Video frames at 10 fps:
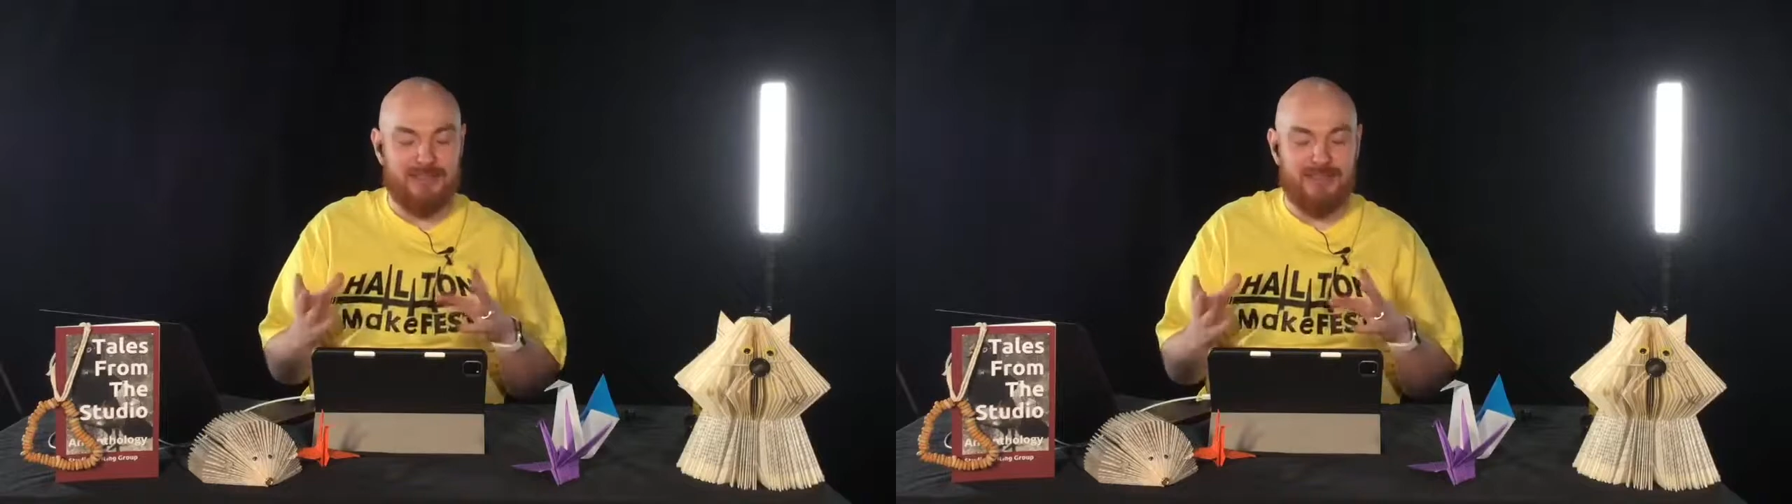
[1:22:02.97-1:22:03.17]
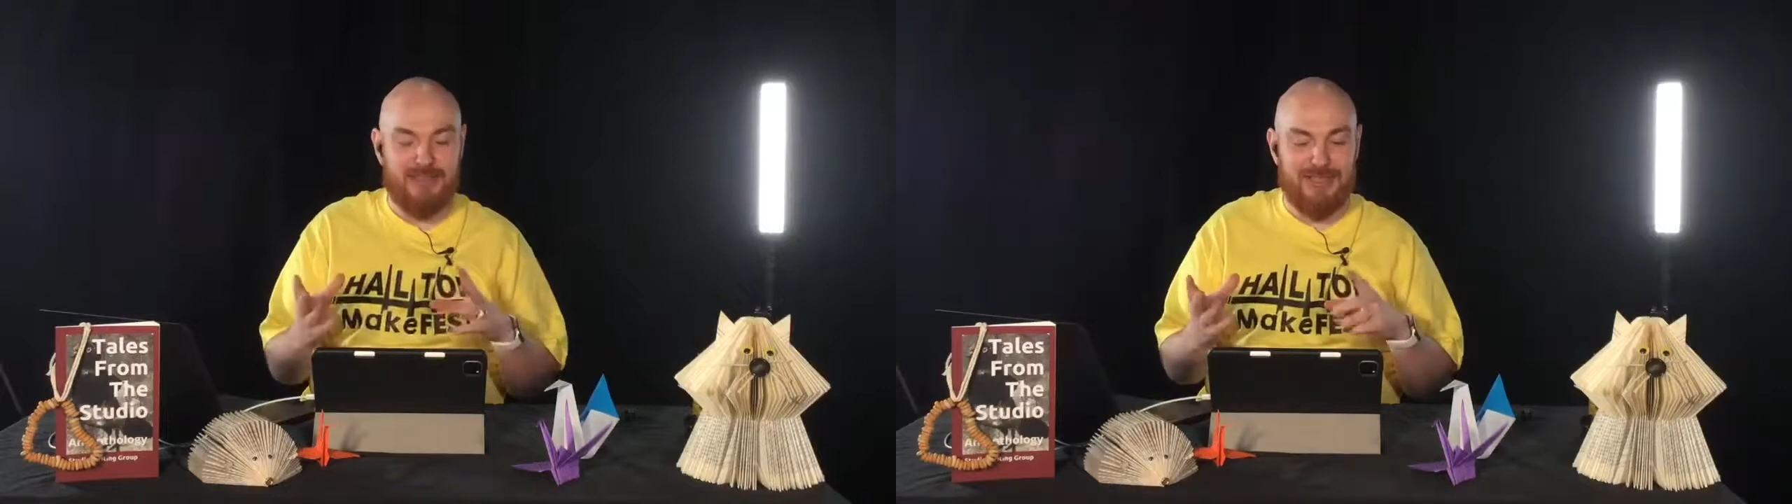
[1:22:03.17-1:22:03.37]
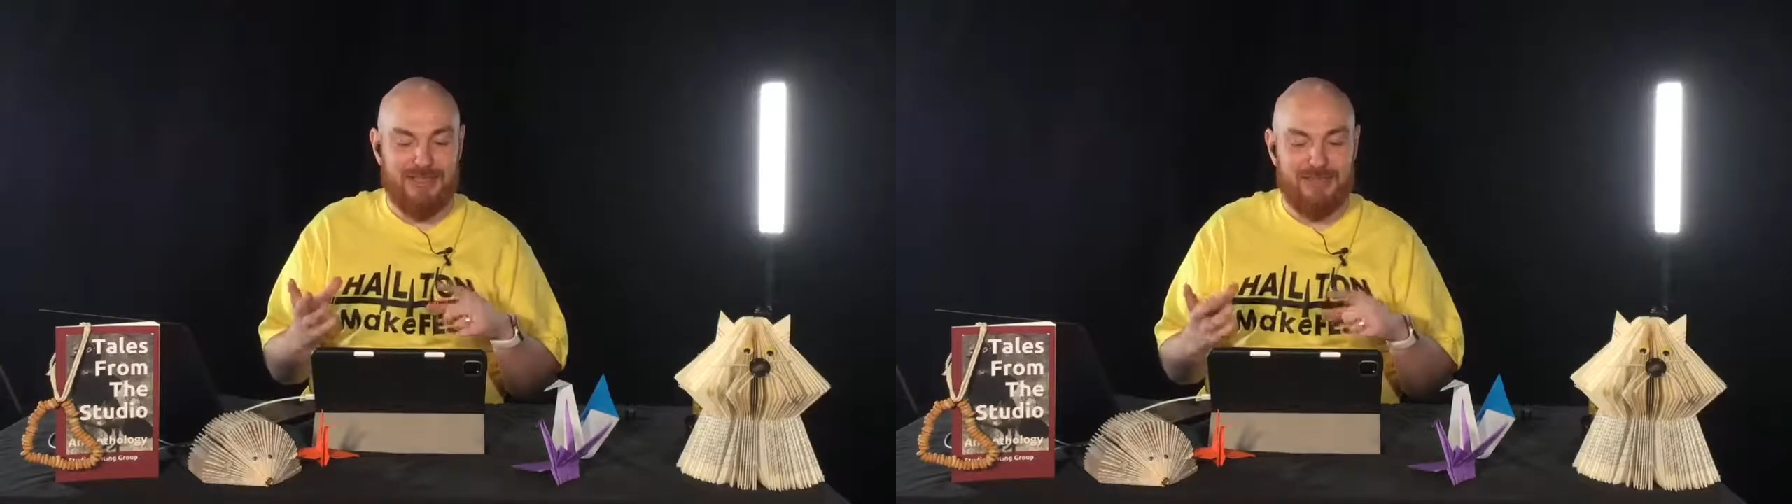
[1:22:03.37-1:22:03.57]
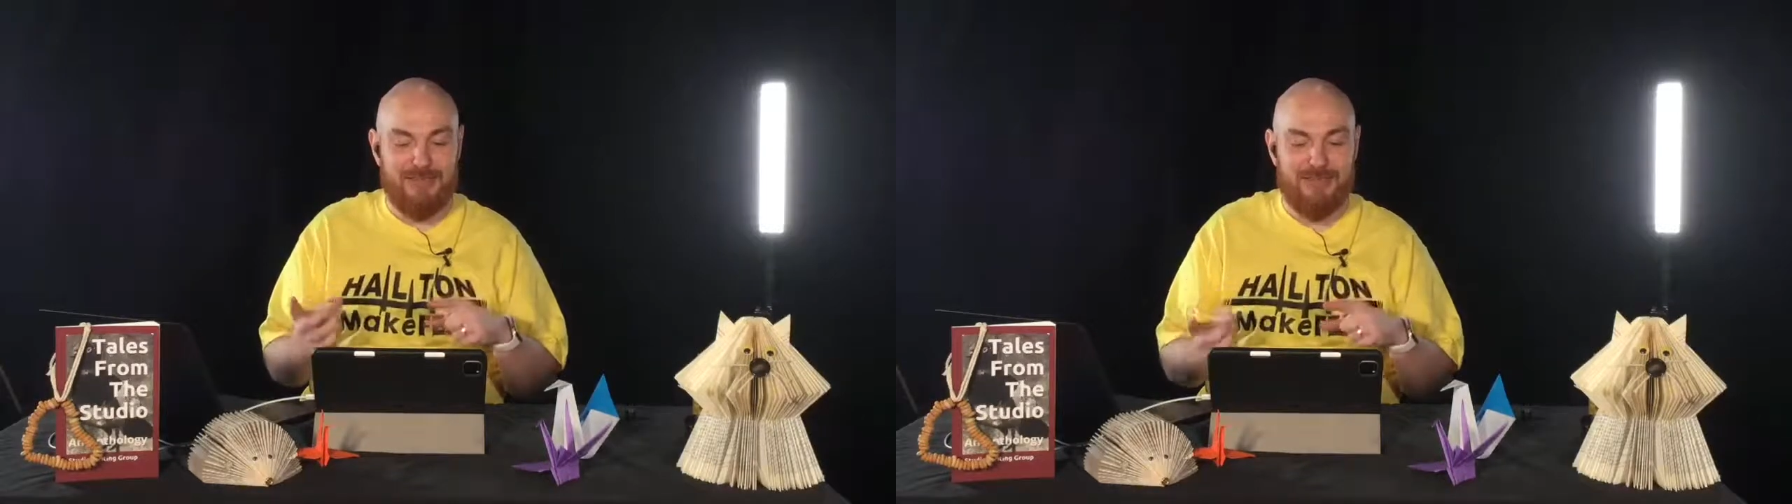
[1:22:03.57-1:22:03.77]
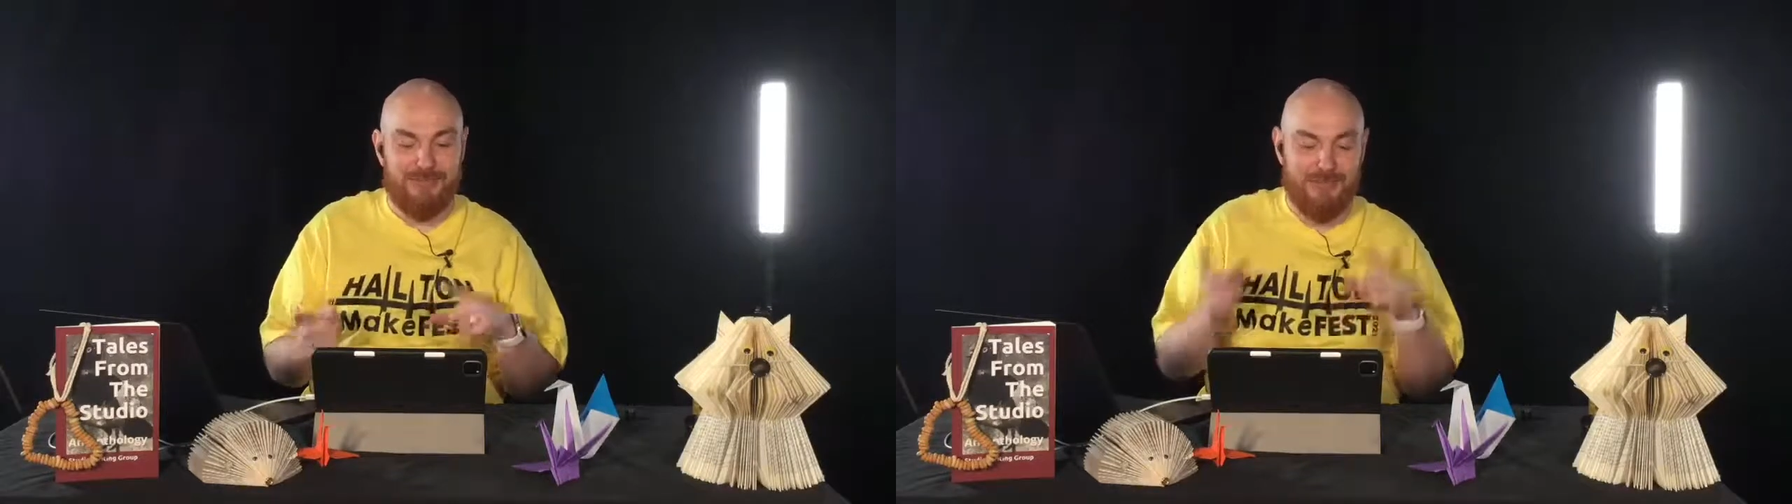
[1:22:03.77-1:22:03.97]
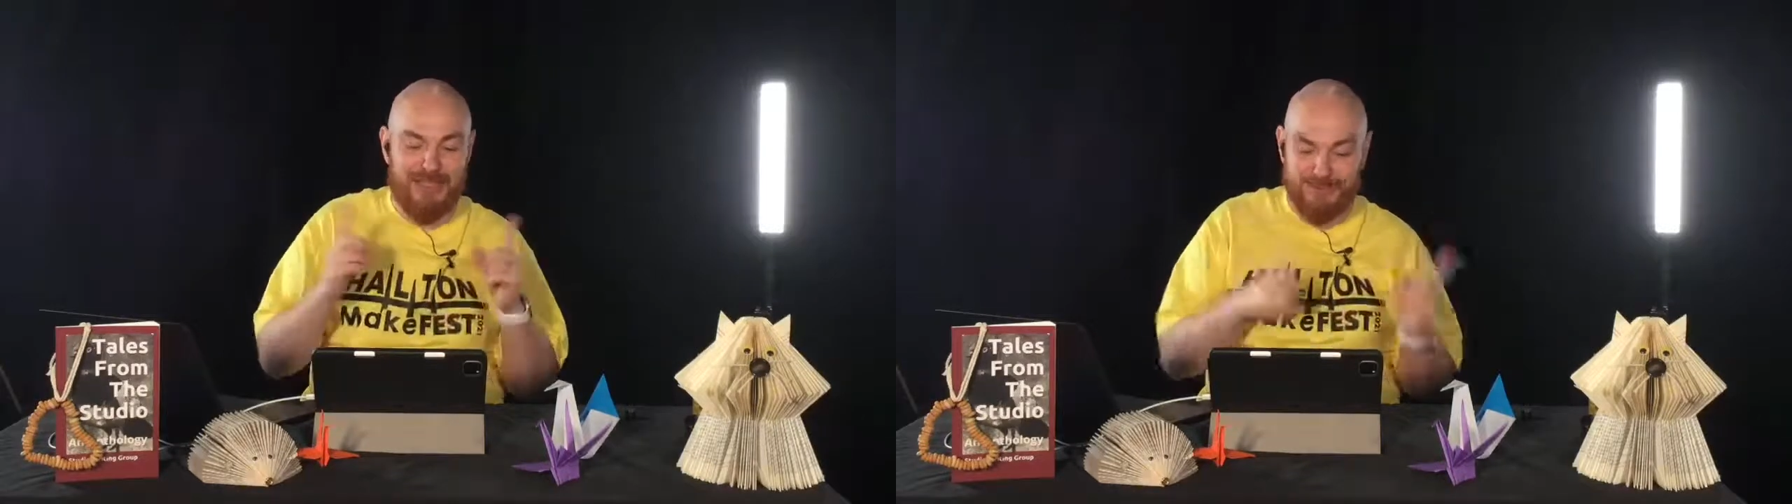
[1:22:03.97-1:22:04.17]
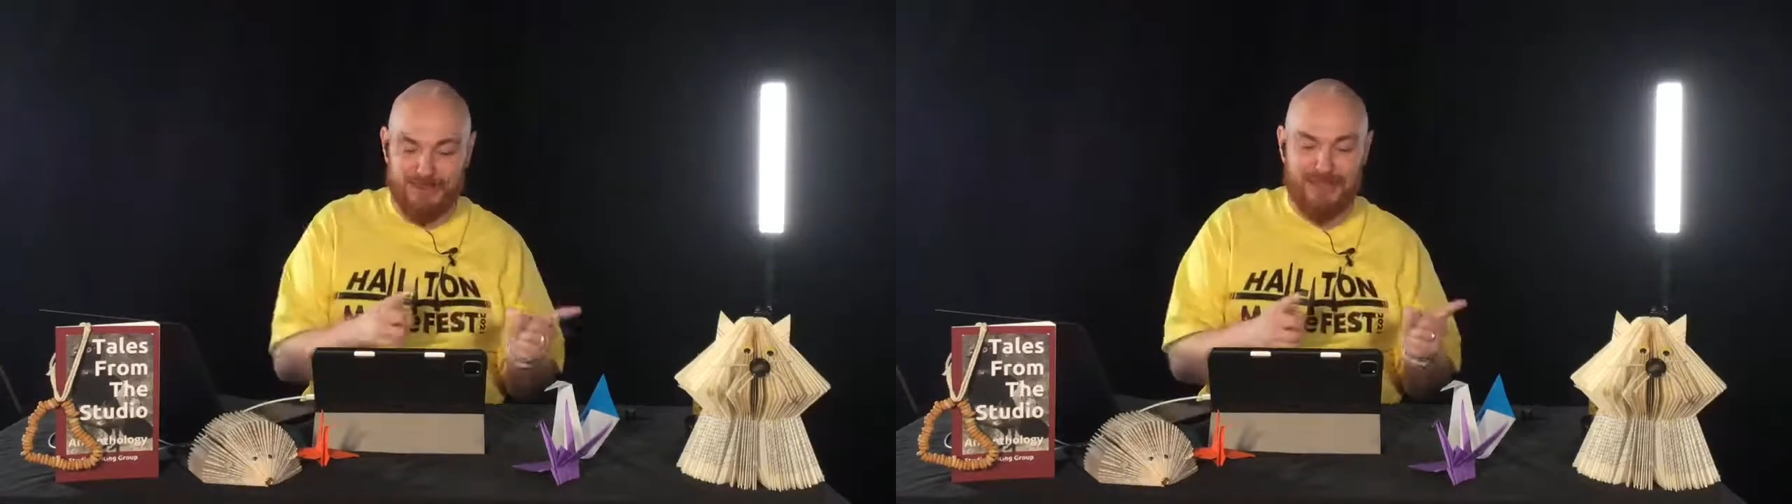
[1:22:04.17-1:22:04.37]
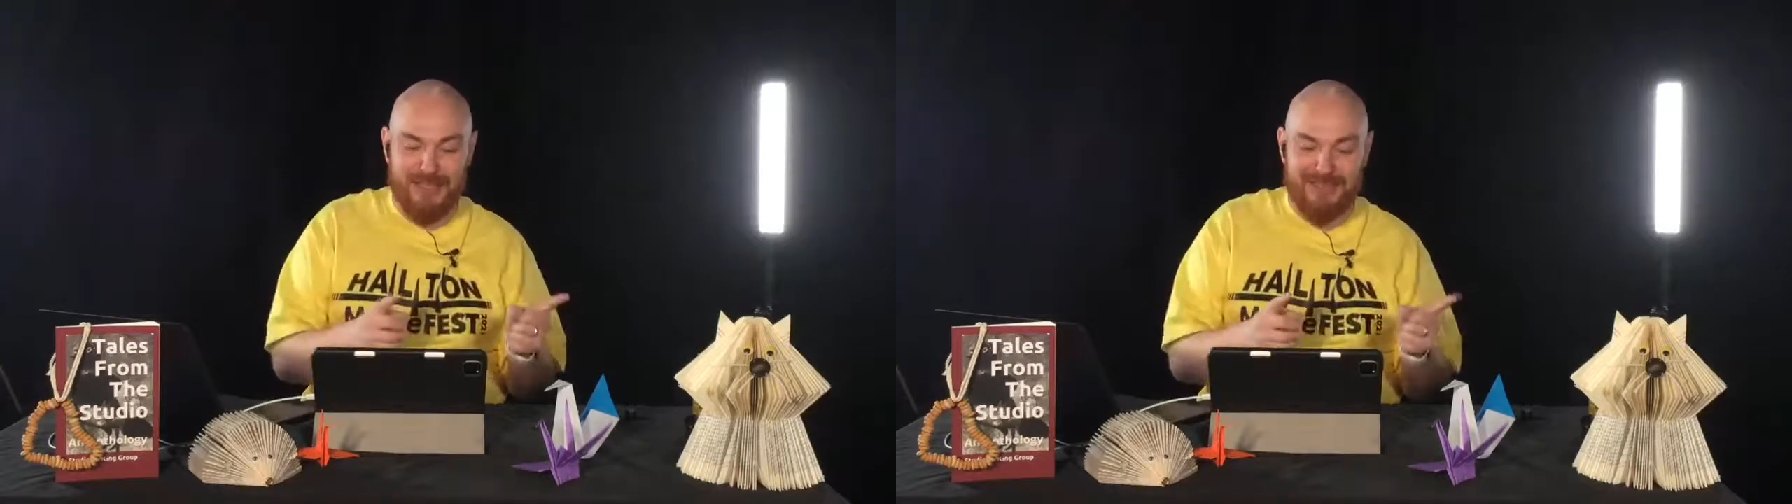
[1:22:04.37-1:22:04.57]
to the
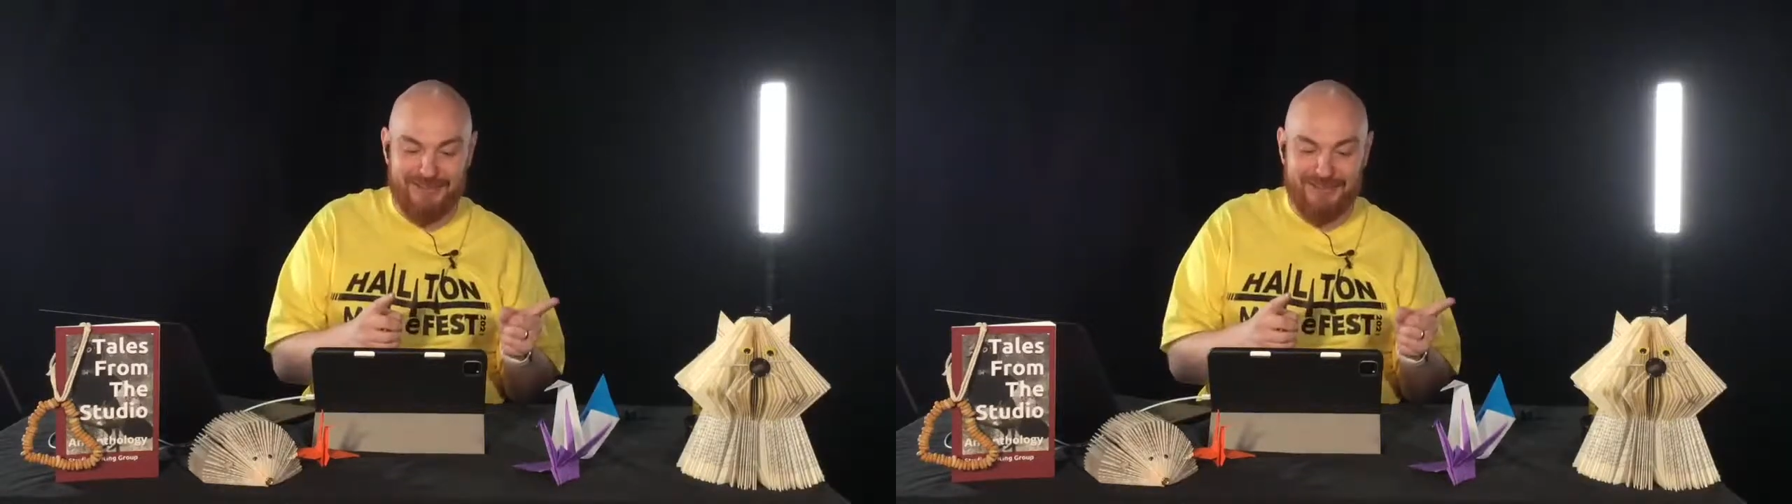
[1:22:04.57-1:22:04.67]
Facebook live